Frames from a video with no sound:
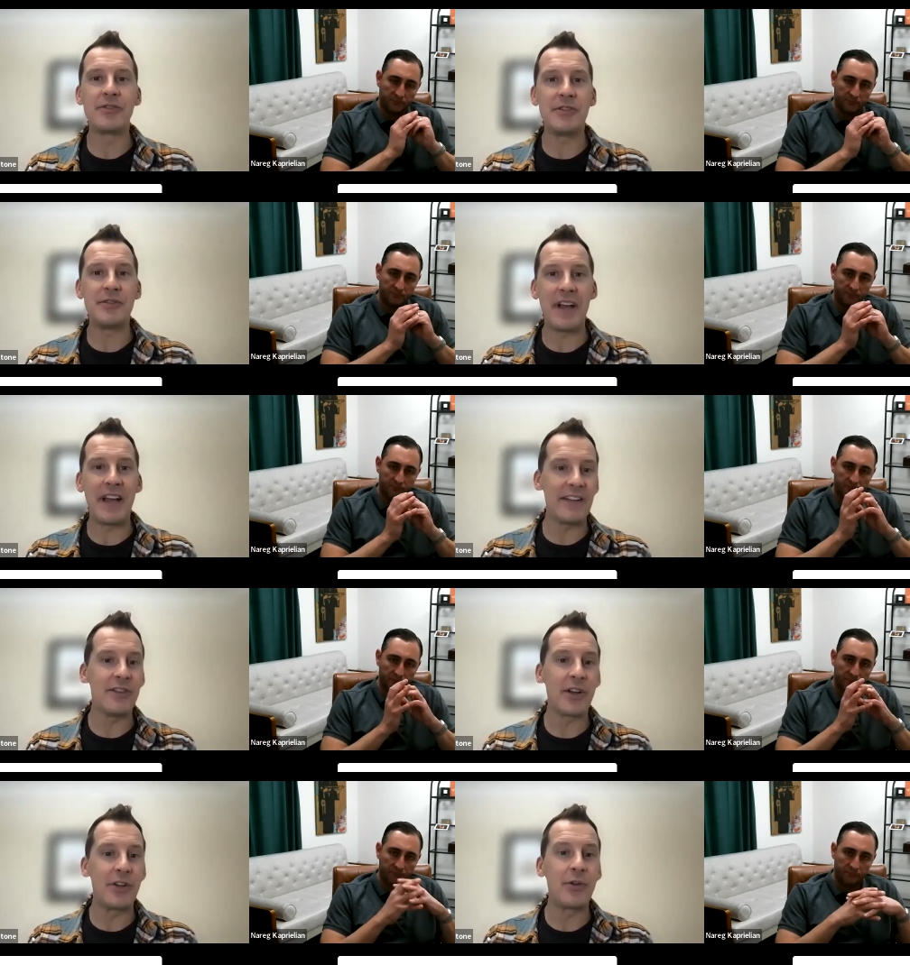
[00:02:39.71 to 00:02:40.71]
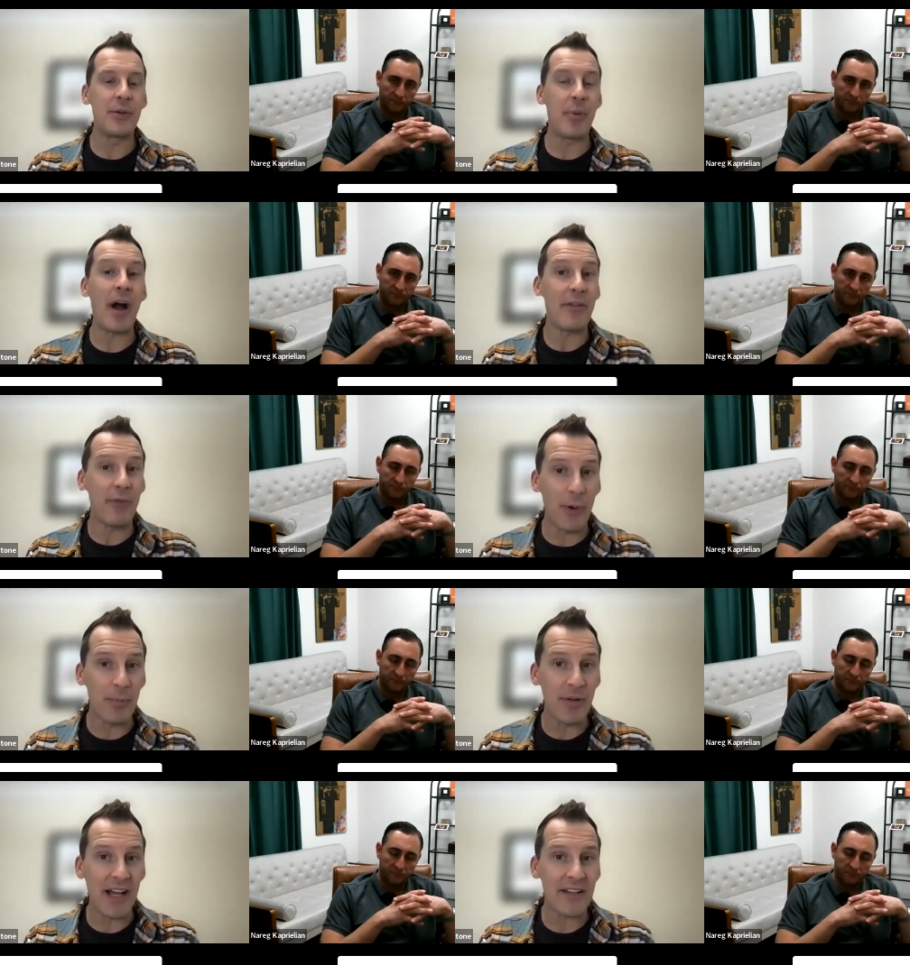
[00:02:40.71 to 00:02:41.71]
Speaker 1: to say, "Hey, look, you could buy a
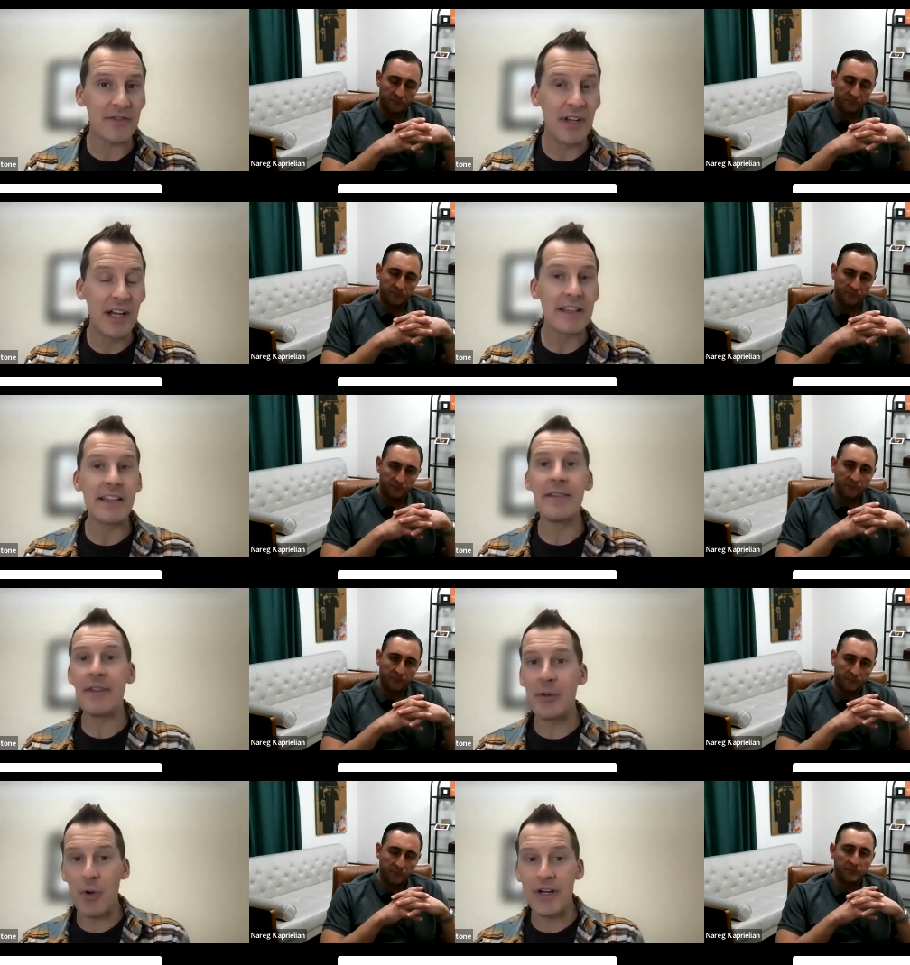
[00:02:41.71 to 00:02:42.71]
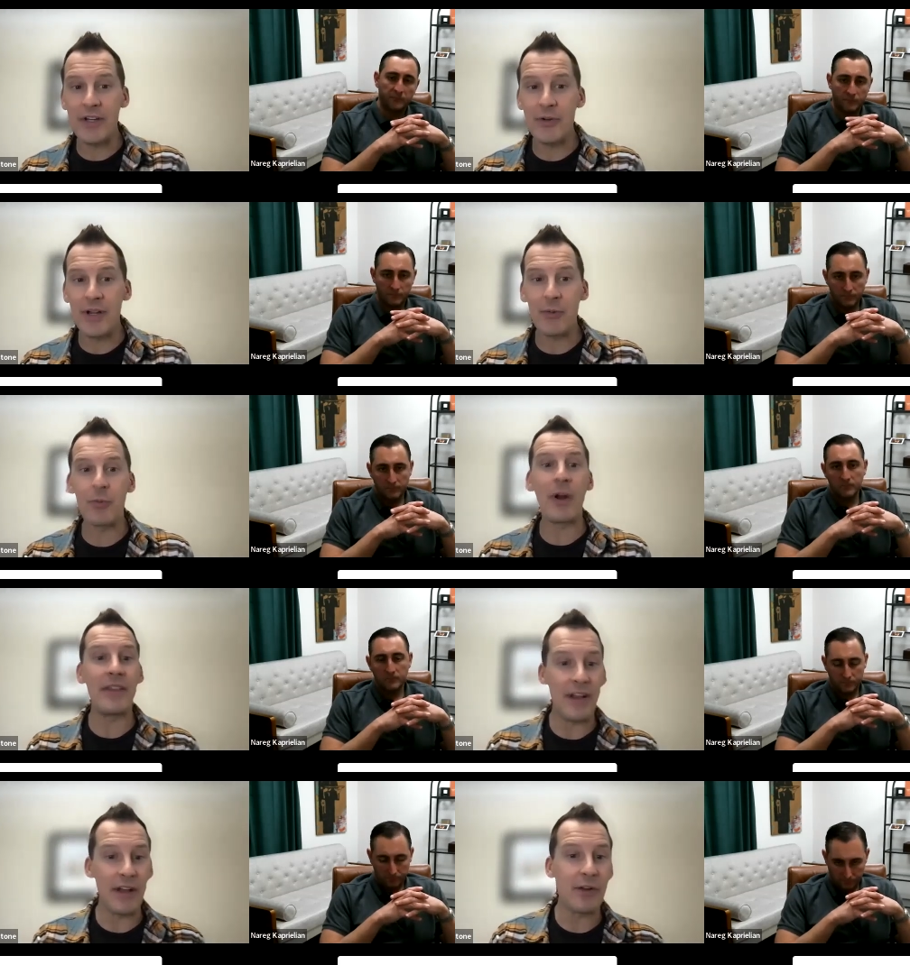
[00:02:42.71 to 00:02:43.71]
fourplex, live in one unit, rent
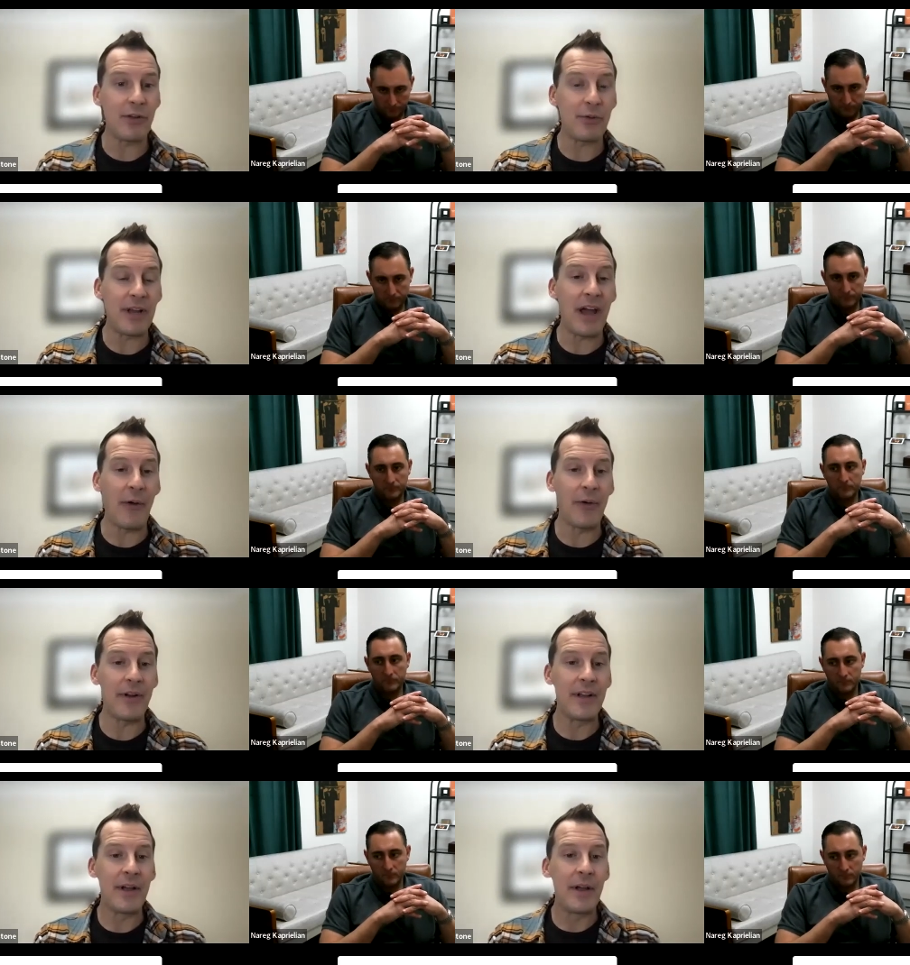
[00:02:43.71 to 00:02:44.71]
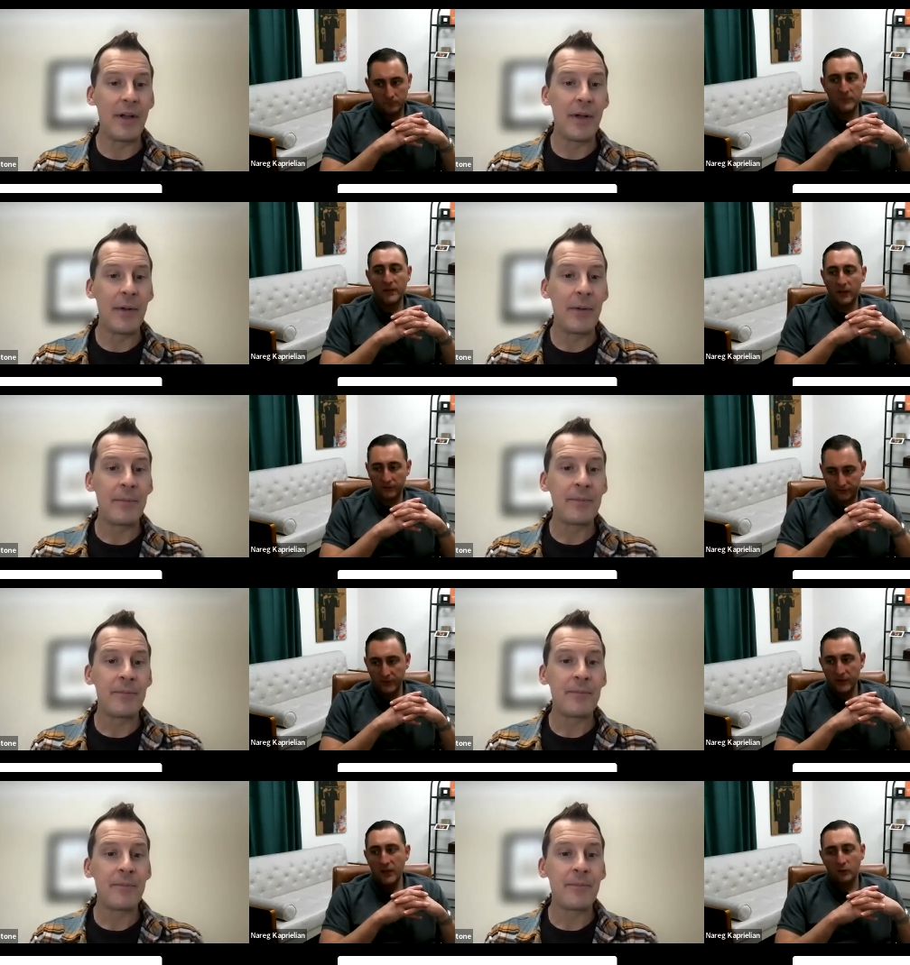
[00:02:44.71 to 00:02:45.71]
the other three out."
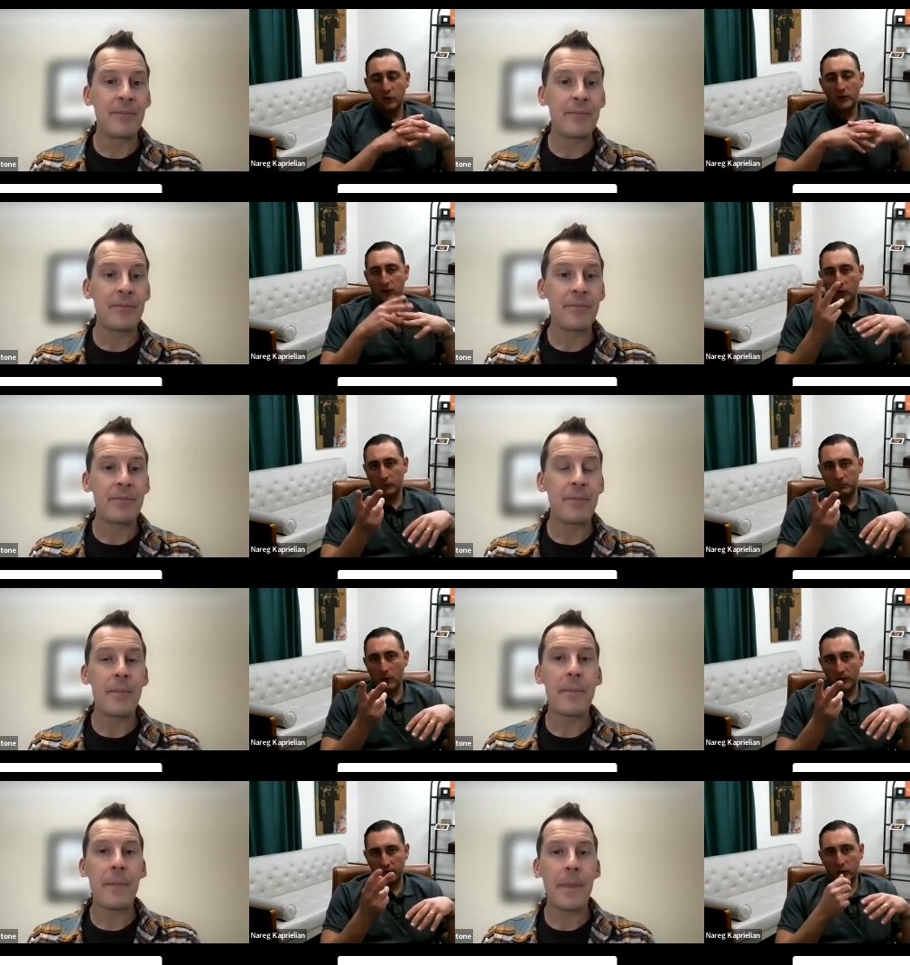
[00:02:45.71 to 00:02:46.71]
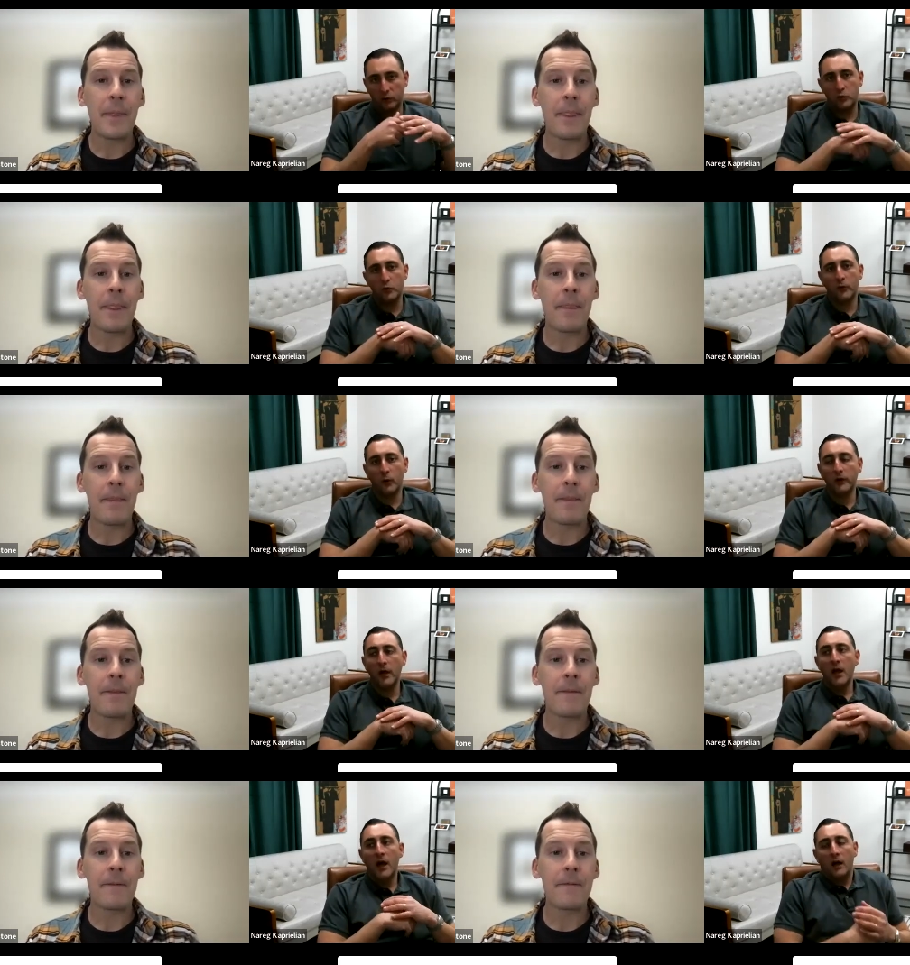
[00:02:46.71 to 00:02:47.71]
Speaker 2: Yes. So it goes it goes twofold.
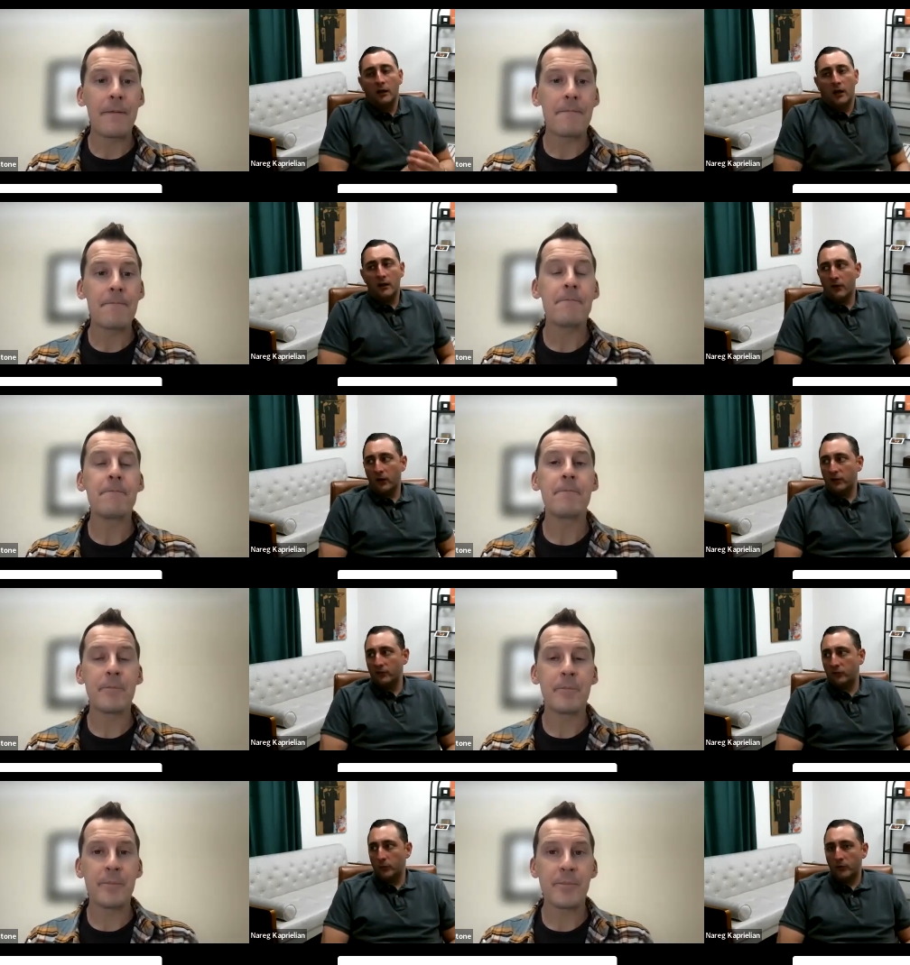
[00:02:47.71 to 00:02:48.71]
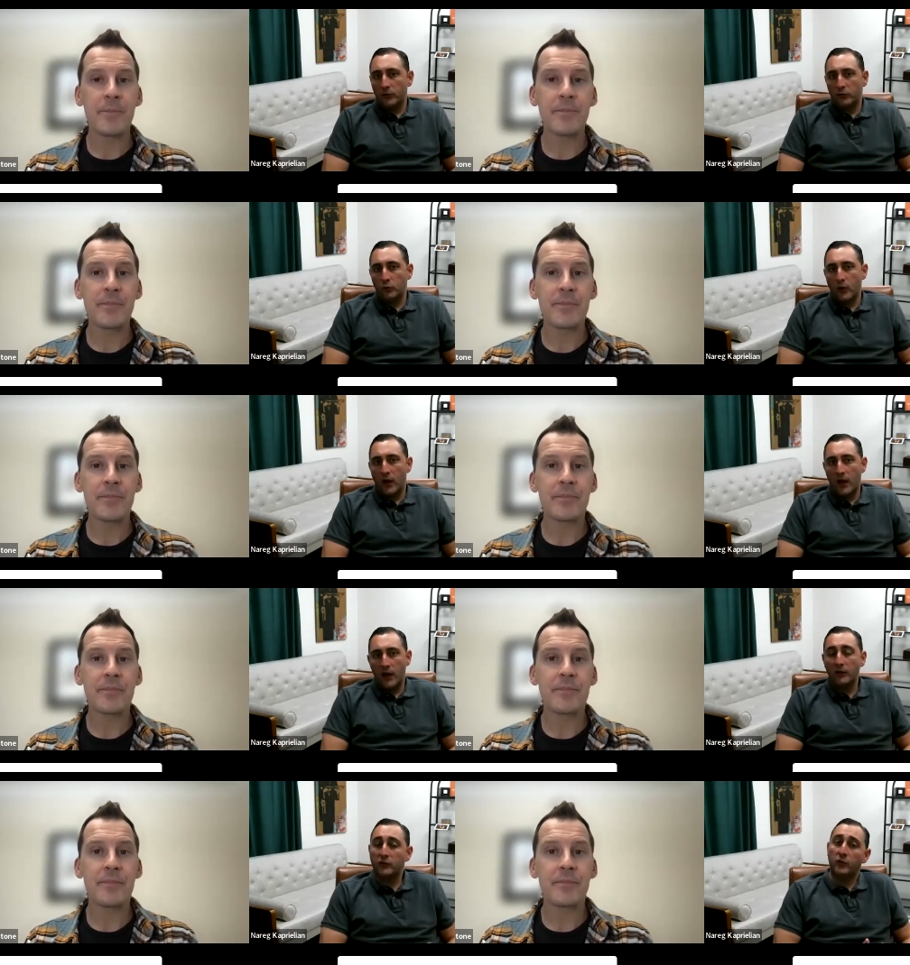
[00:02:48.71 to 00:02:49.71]
A lot of our consumers who
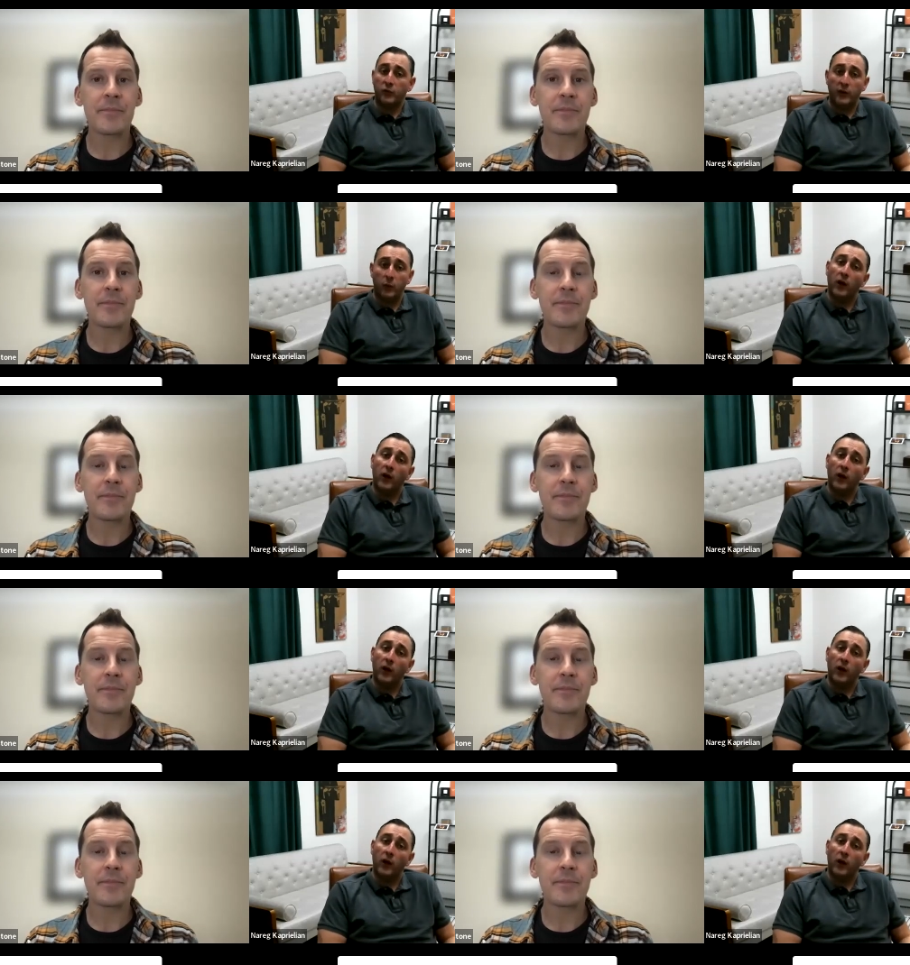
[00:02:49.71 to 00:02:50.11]
do really